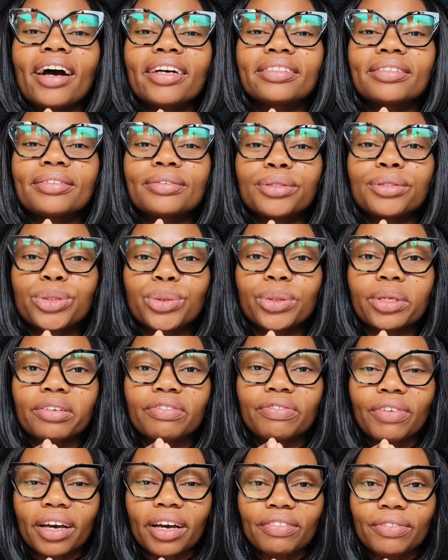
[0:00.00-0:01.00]
Article
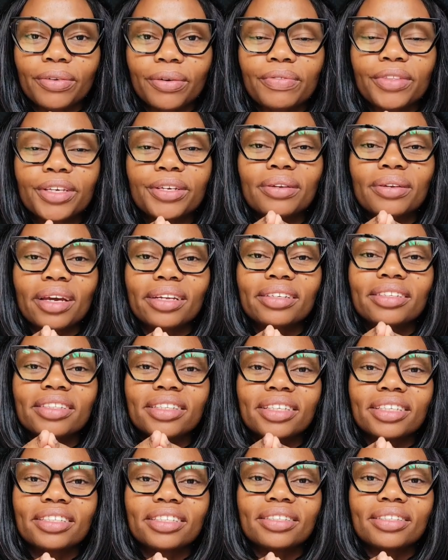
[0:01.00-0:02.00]
25 of the United
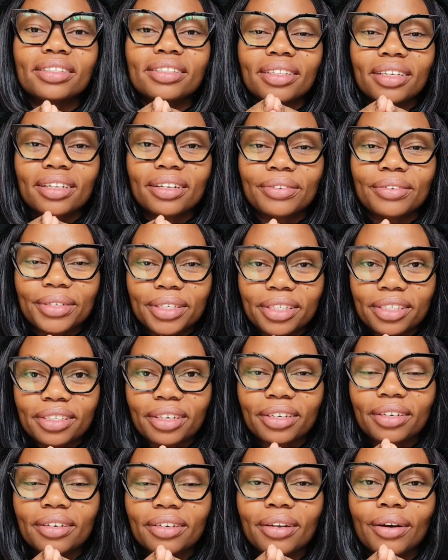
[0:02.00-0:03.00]
Nations
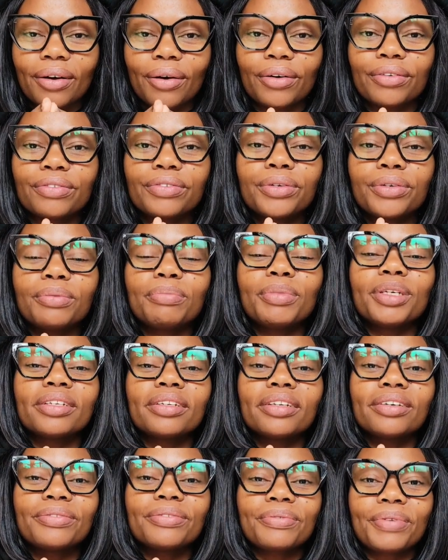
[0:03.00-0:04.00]
Declaration of
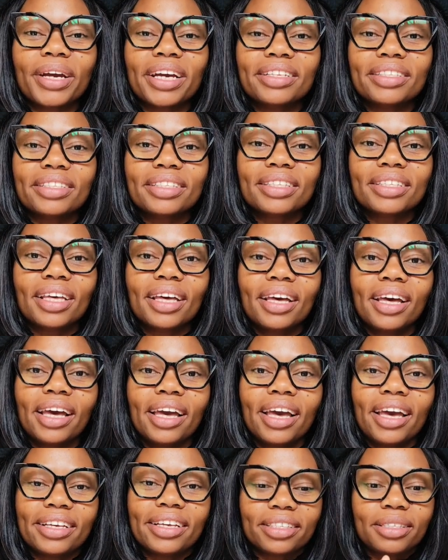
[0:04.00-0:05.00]
Human Rights
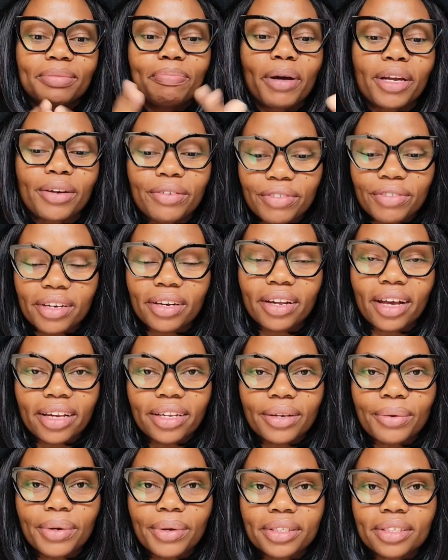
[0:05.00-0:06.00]
as part of an
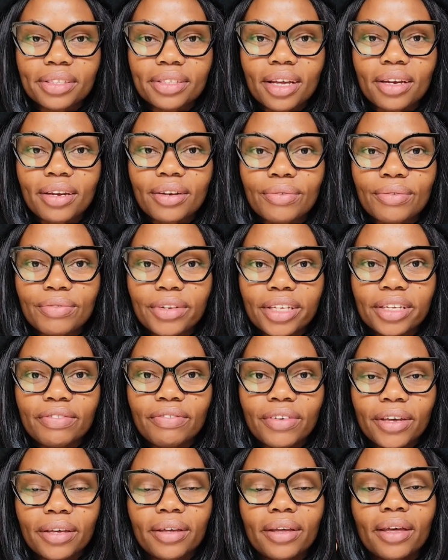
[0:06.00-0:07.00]
adequate standard of
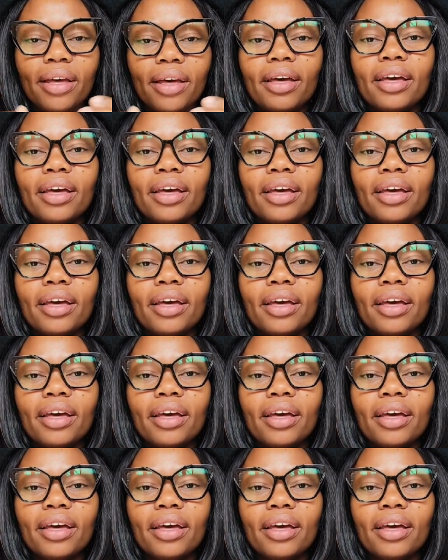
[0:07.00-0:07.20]
living.